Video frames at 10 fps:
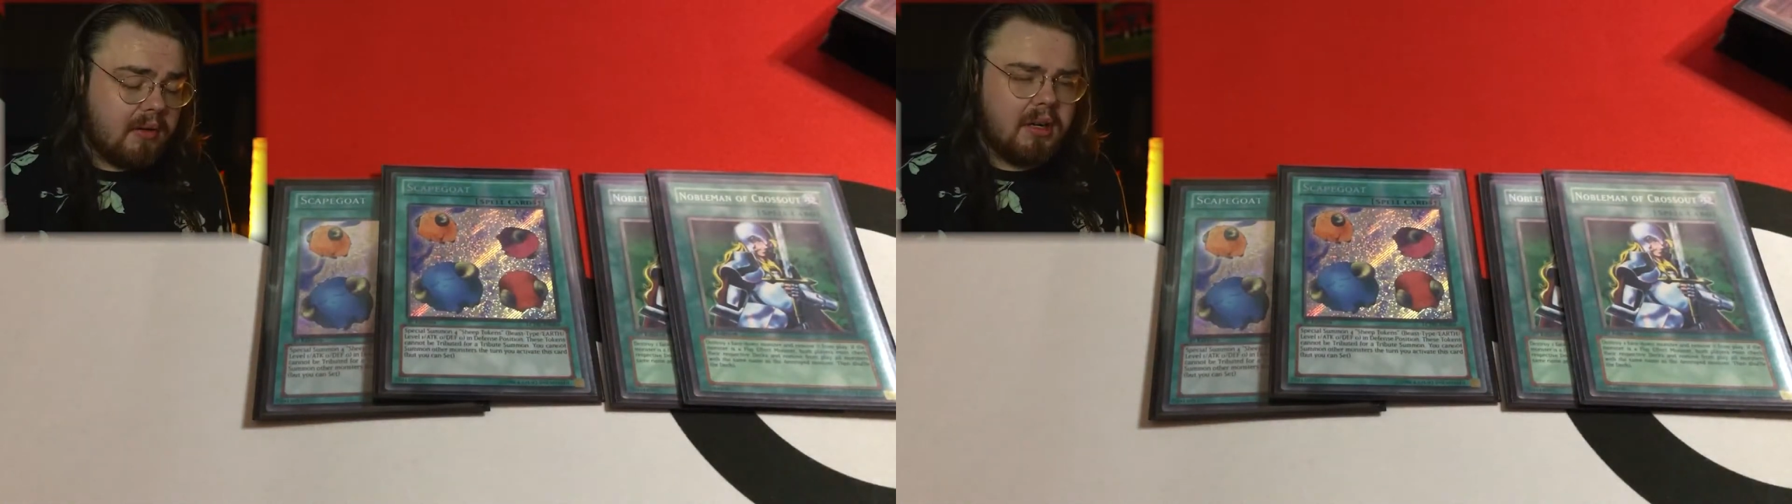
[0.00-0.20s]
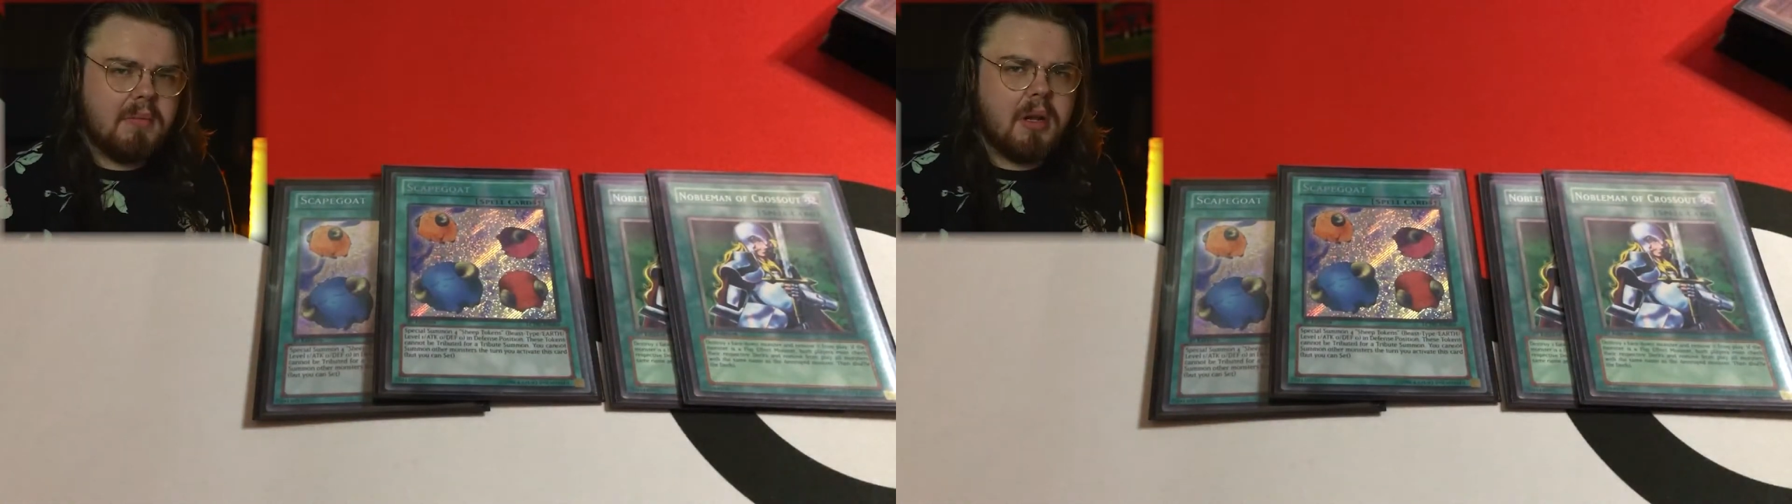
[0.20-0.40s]

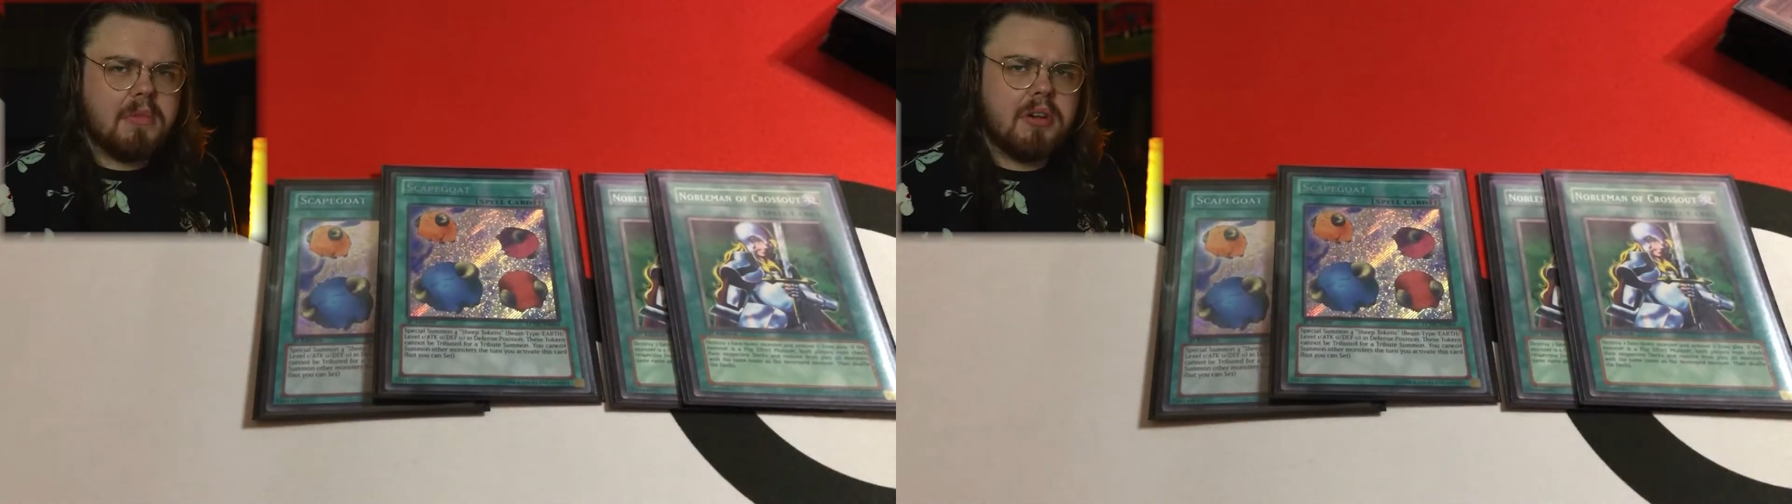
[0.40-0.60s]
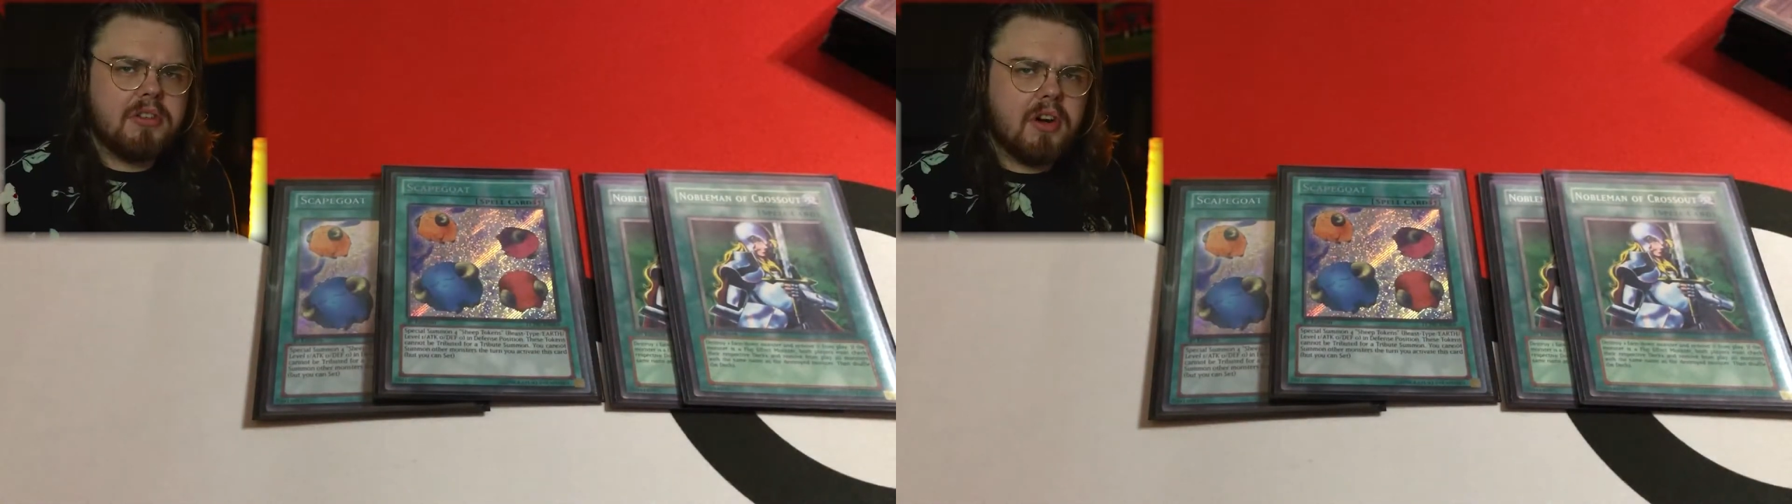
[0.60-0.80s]
I'm not
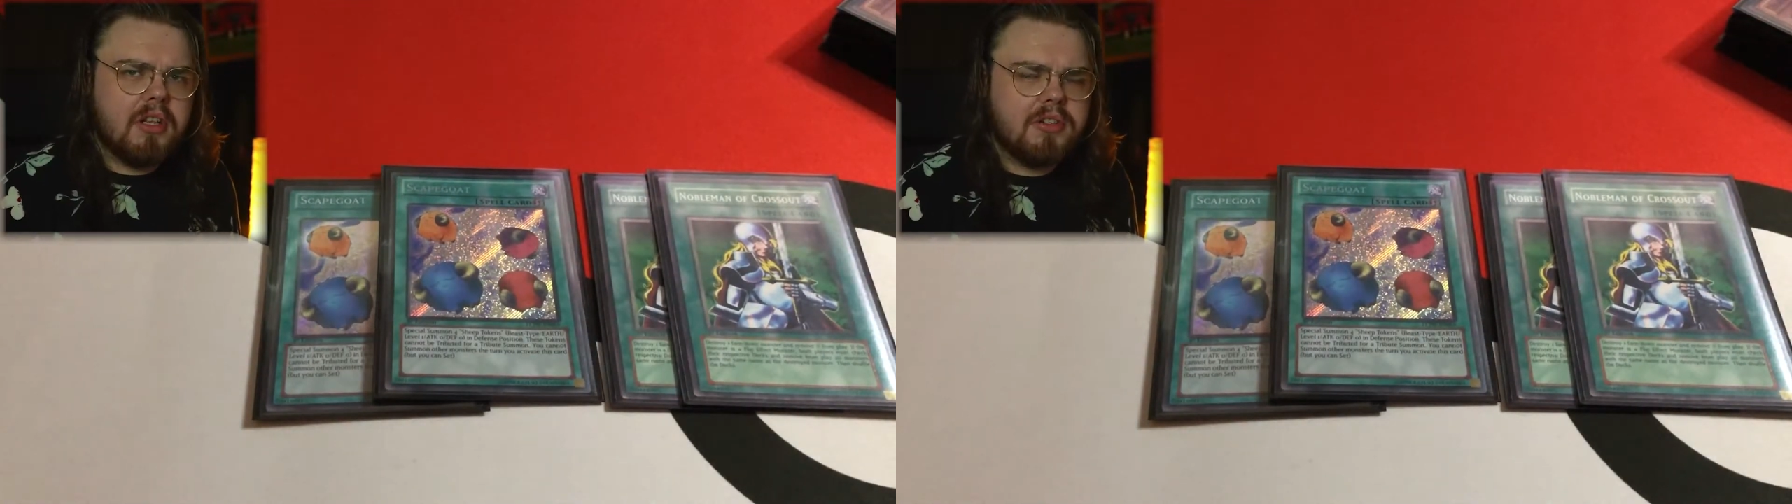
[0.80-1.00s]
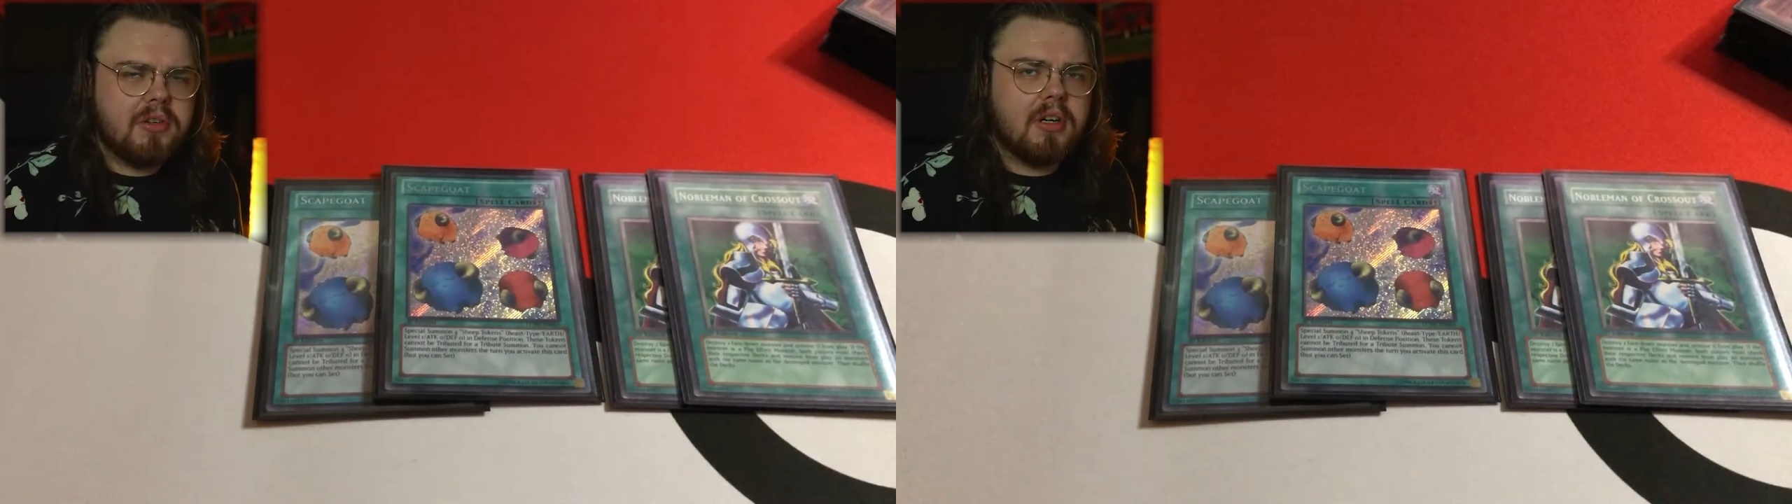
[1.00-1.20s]
entirely
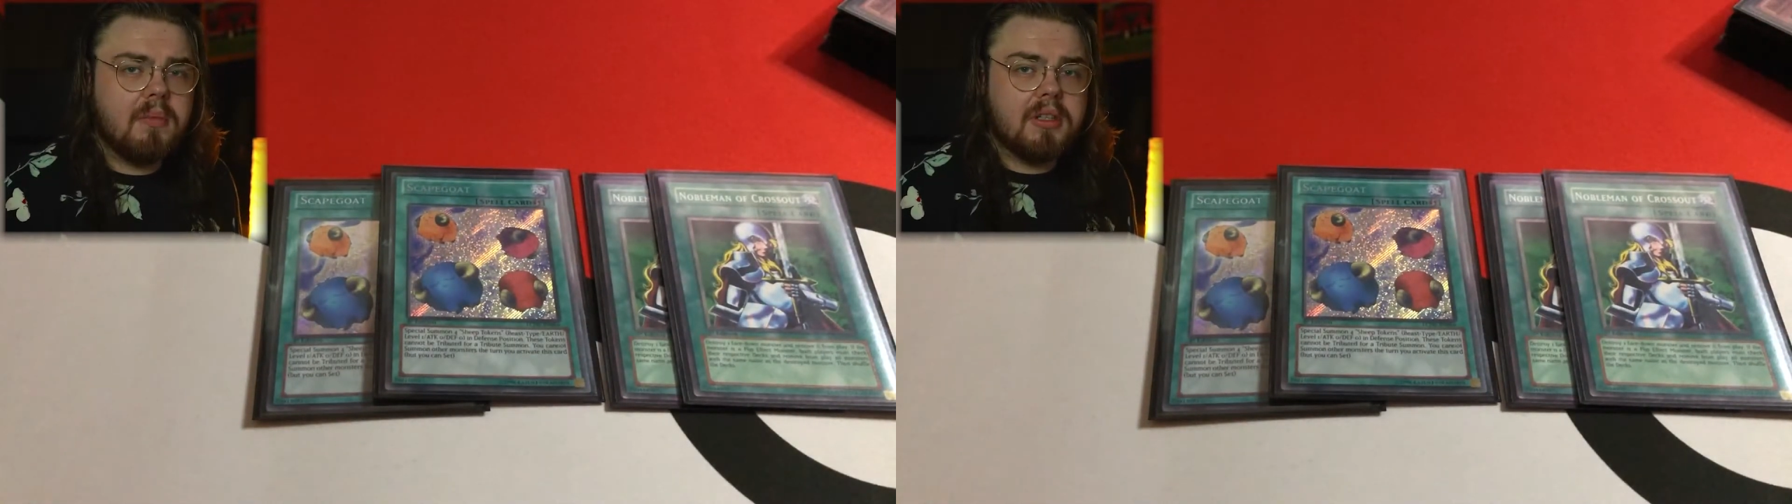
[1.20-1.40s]
sure on what